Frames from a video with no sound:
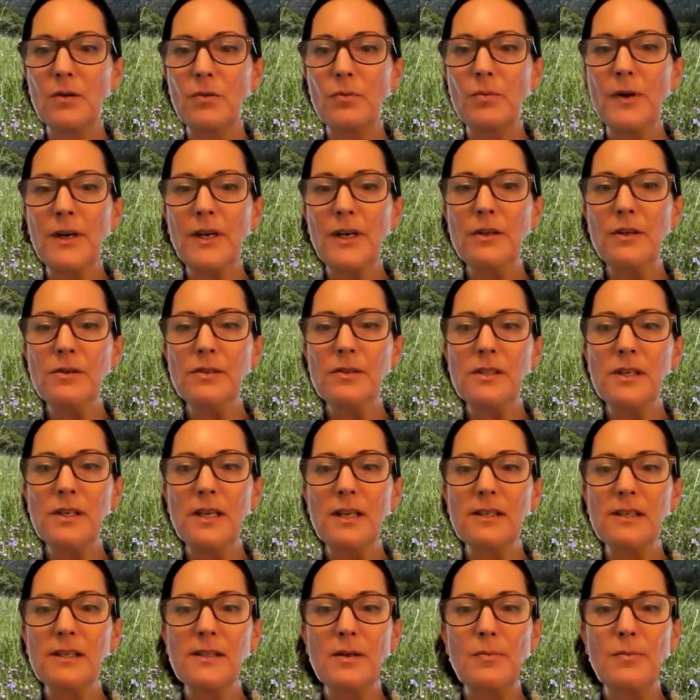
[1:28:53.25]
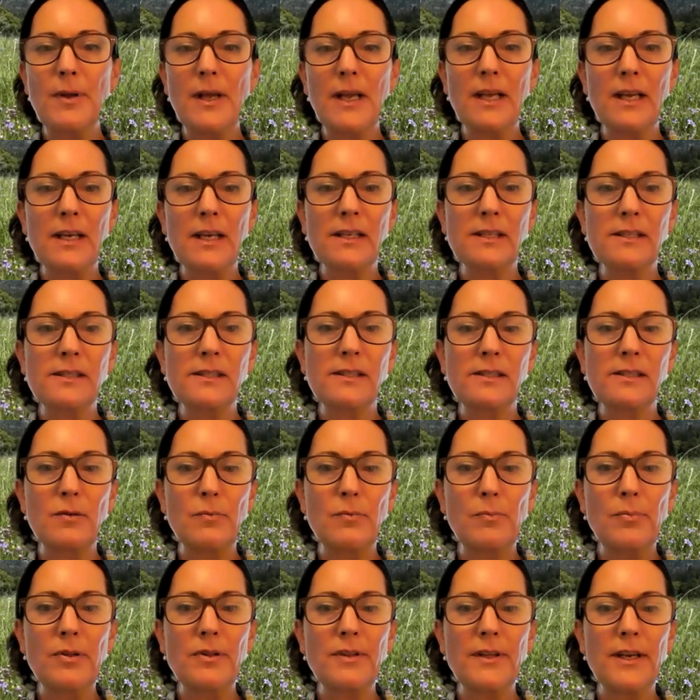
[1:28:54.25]
What do you see as the biggest
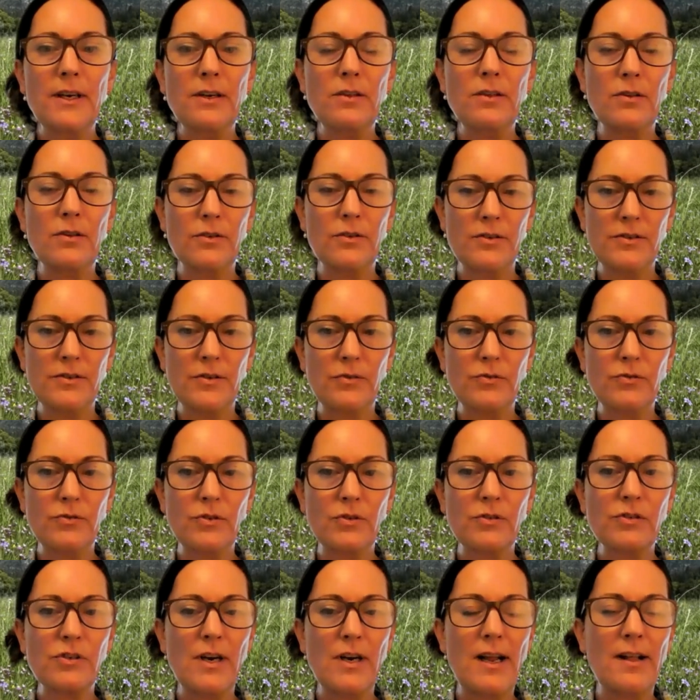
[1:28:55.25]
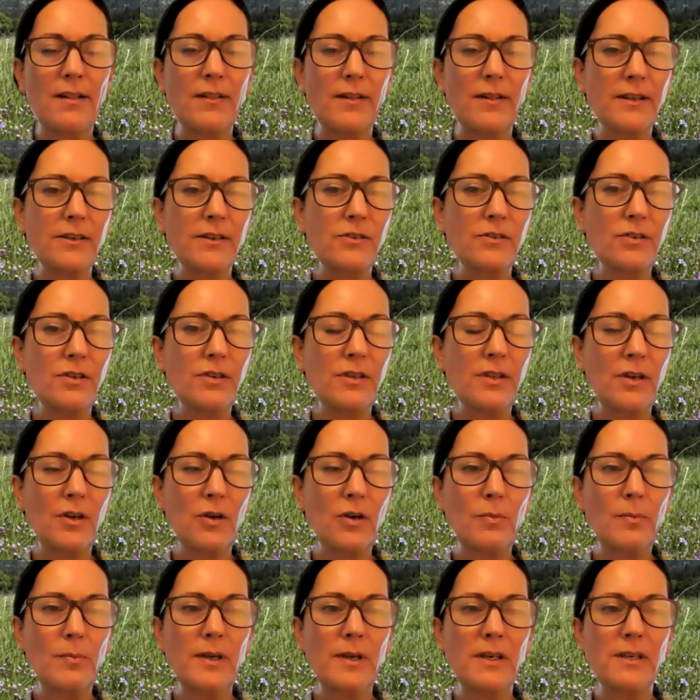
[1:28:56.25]
political or social challenge to the
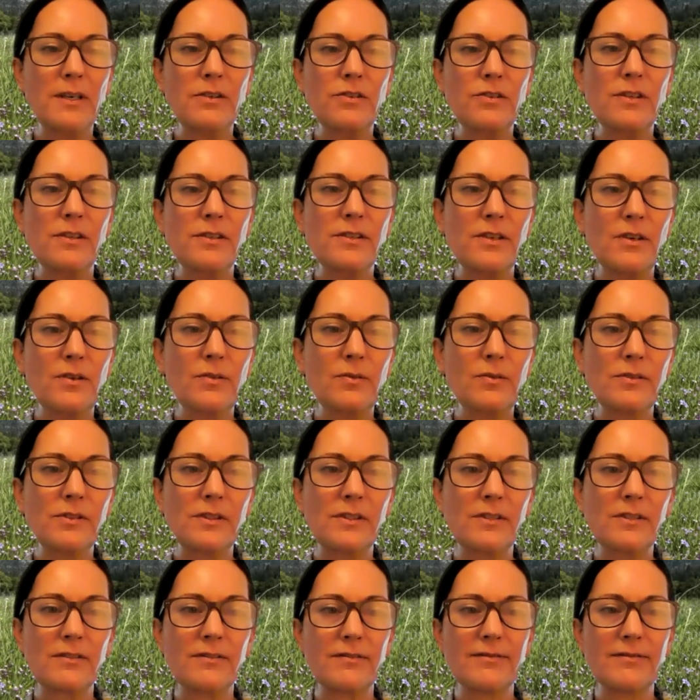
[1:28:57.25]
home ignition zones?